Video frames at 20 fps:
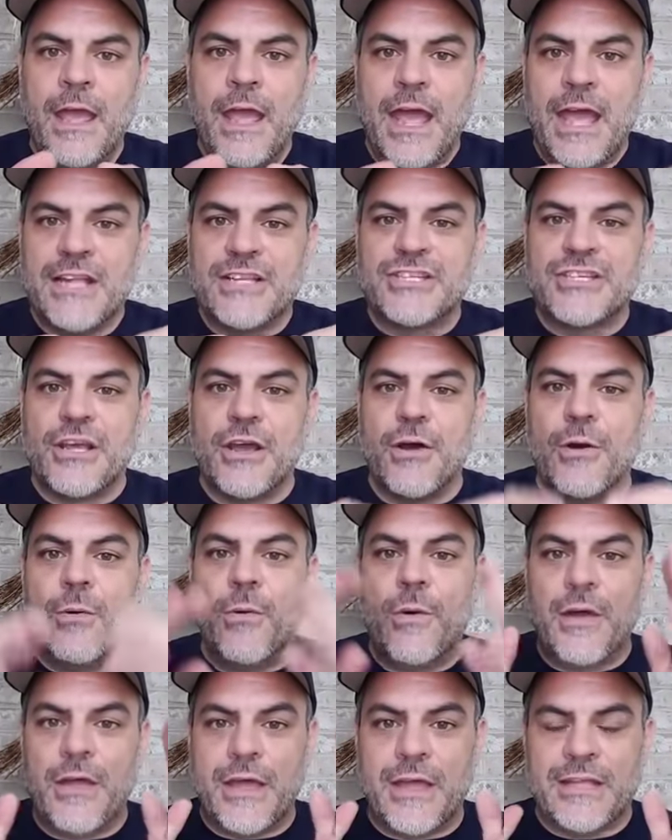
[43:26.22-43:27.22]
And
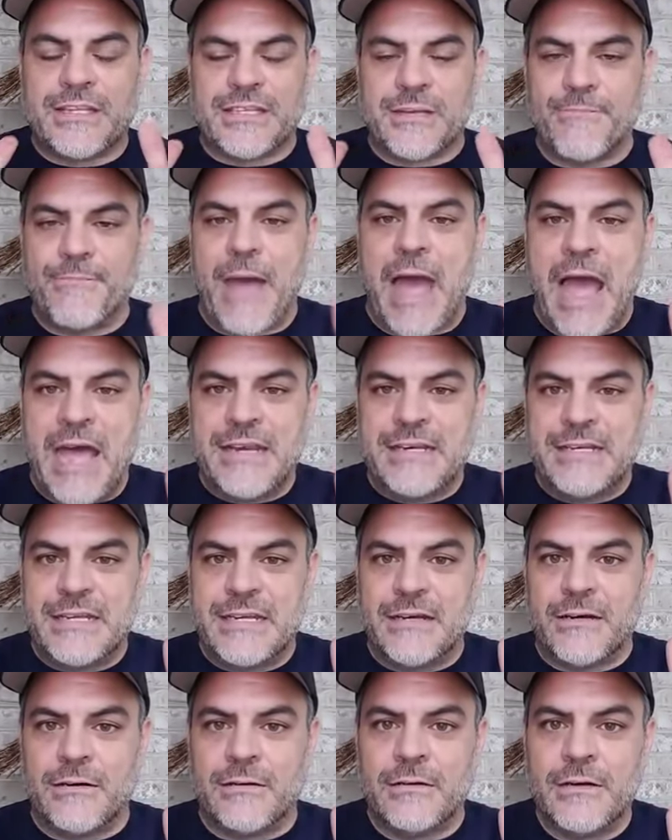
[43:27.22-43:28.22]
so it's a bad
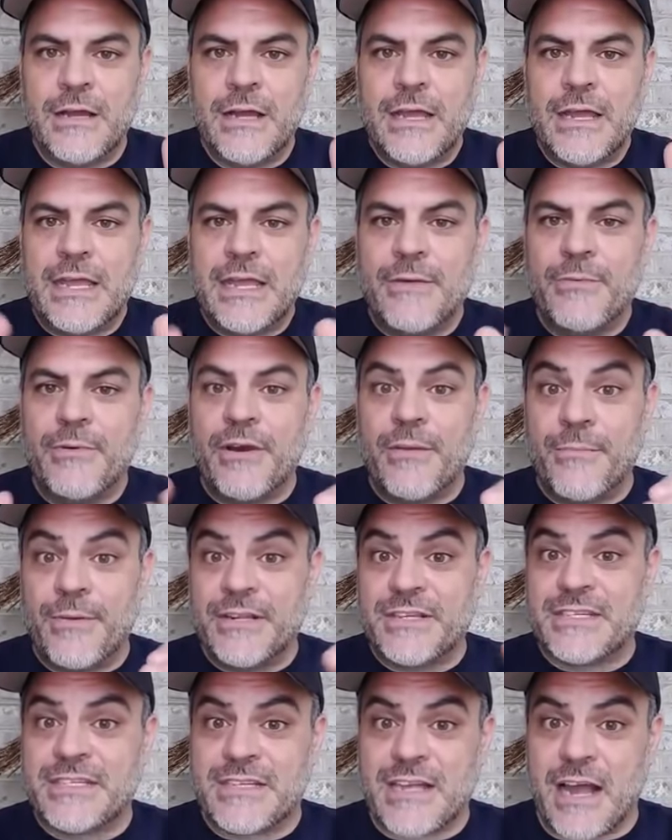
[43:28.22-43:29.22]
deal. He would have
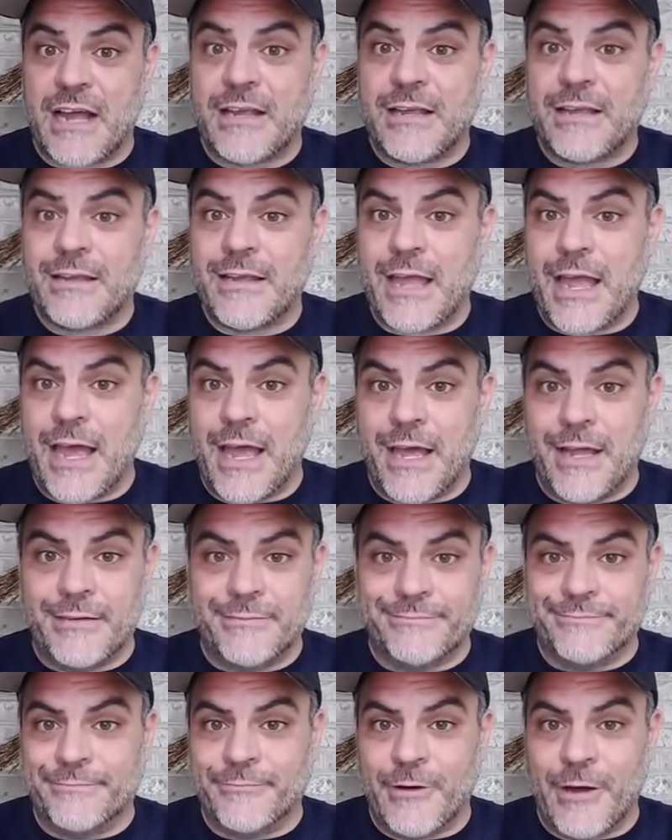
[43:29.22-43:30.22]
been stuck
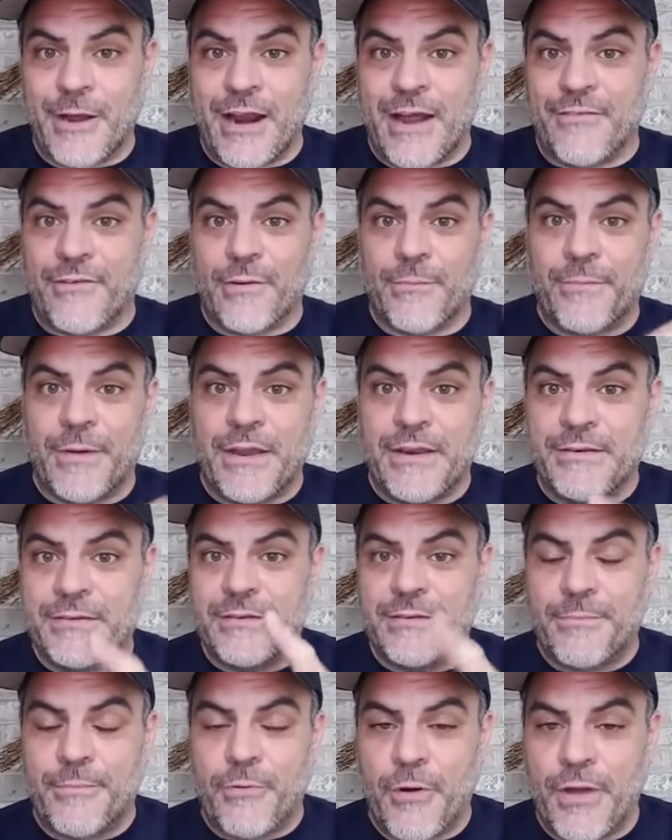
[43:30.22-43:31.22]
and whatever. But
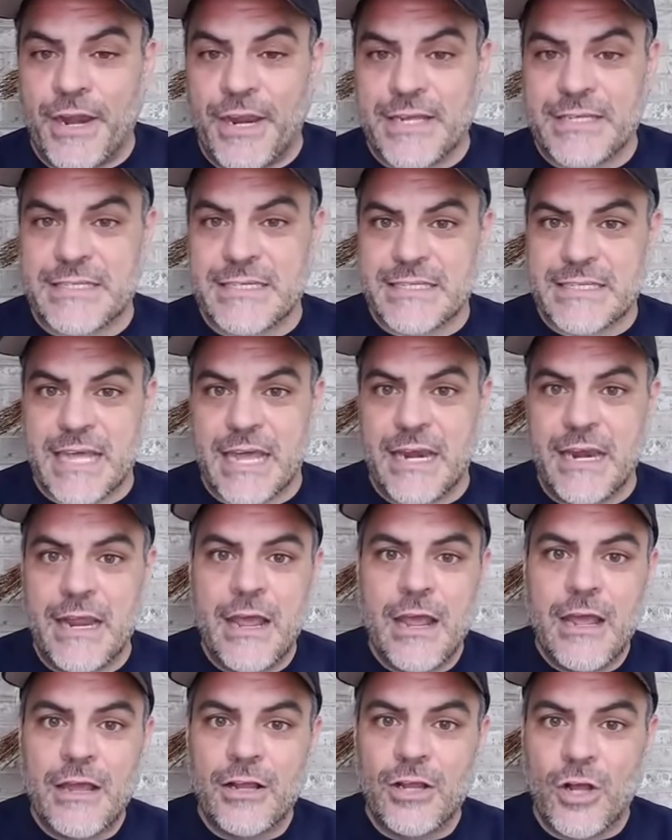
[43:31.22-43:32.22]
the point is is that
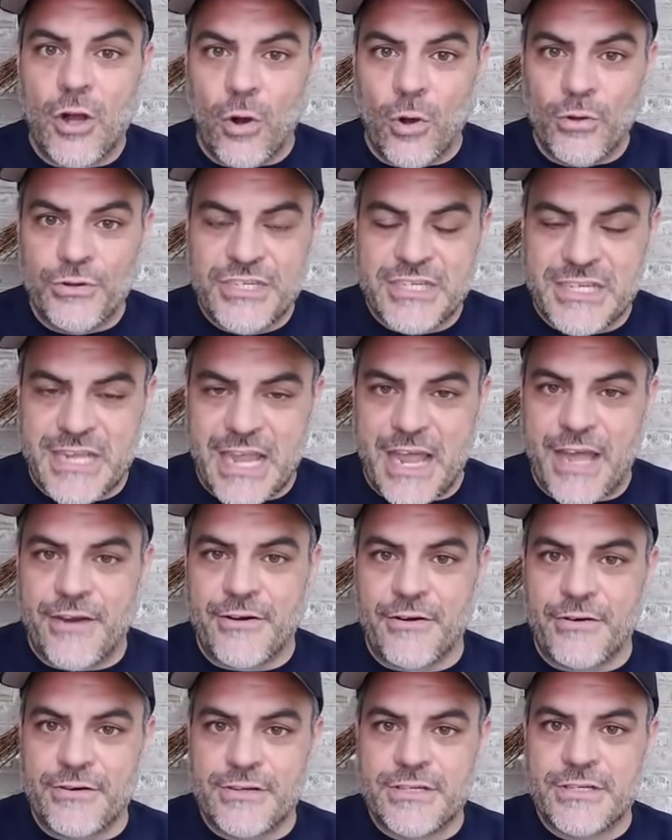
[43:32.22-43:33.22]
gold
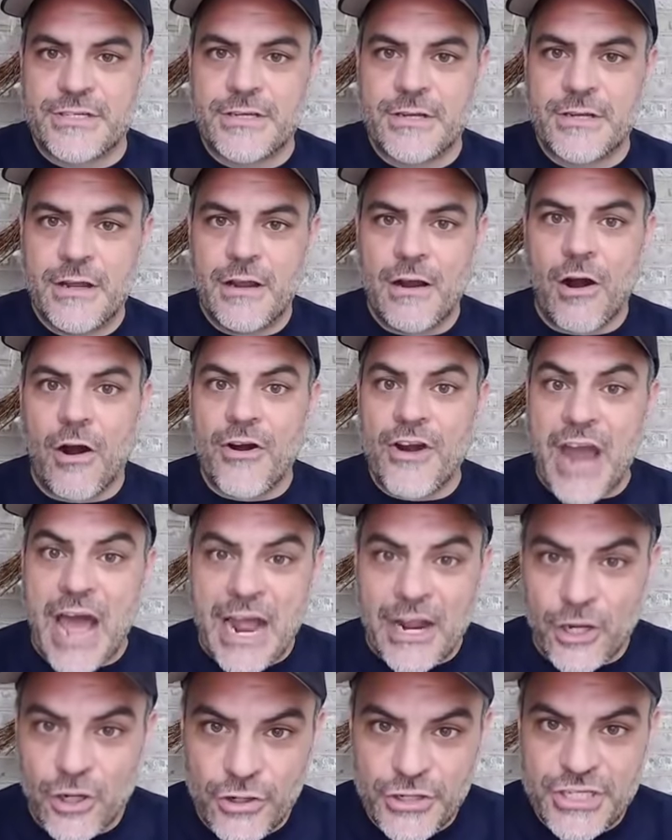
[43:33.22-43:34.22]
standards are
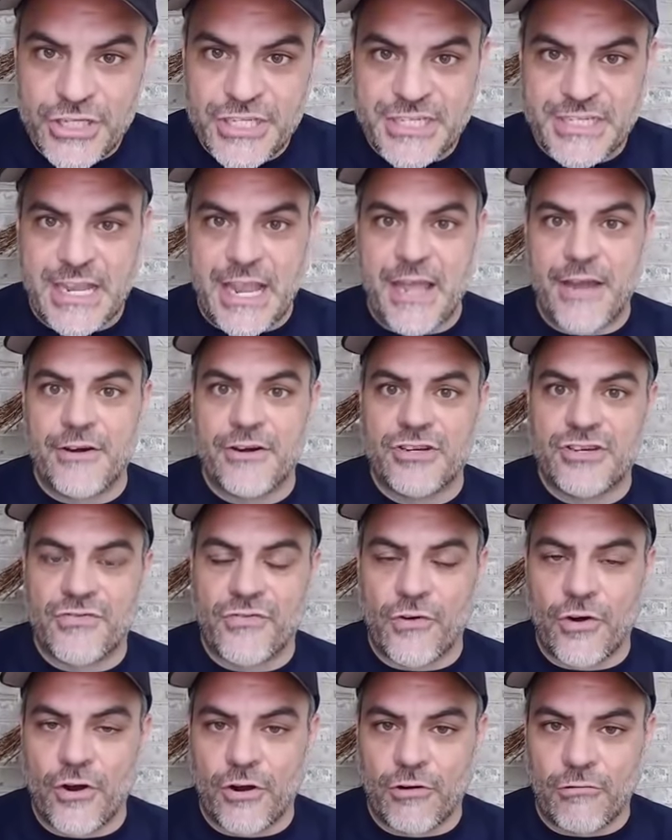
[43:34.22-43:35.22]
not good standards
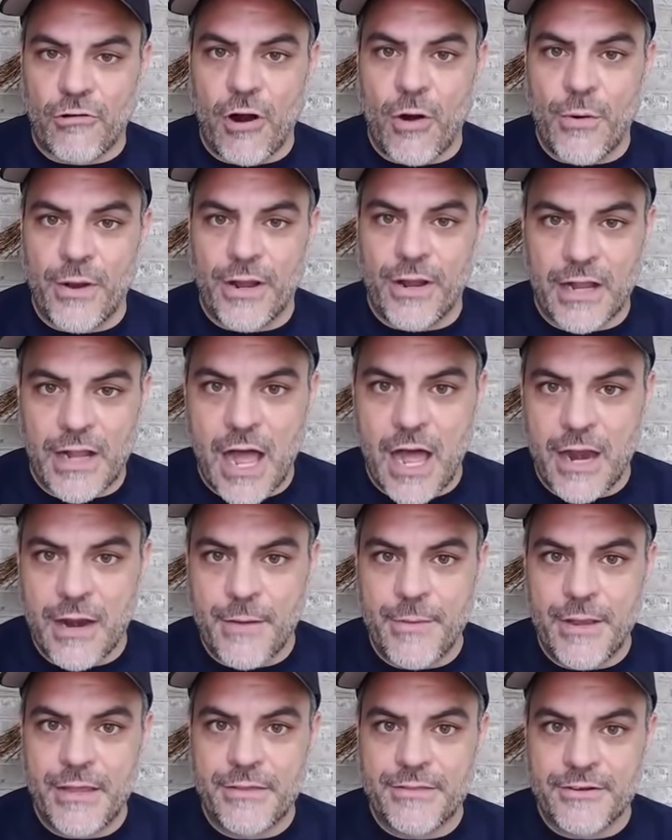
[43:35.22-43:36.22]
for a growing
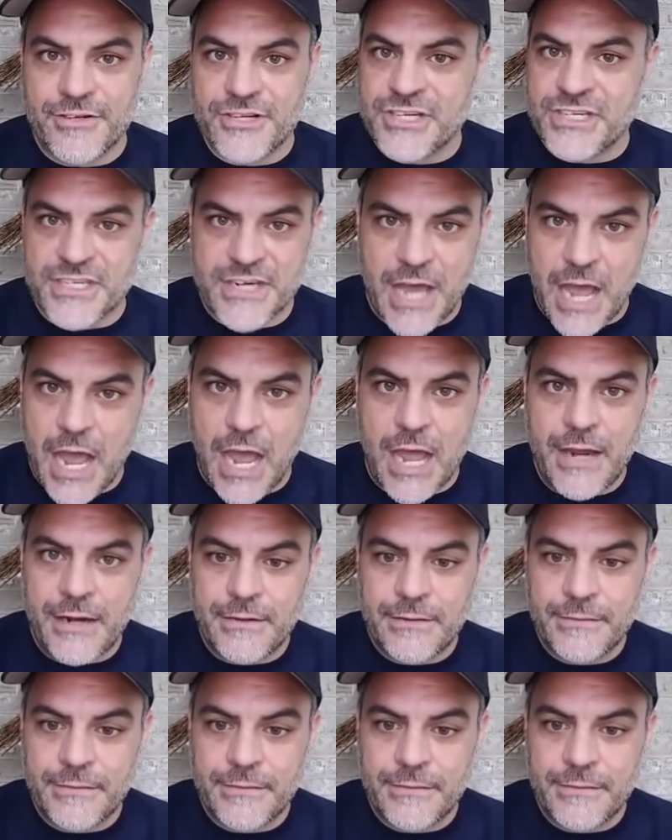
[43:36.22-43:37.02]
economy. They're just not.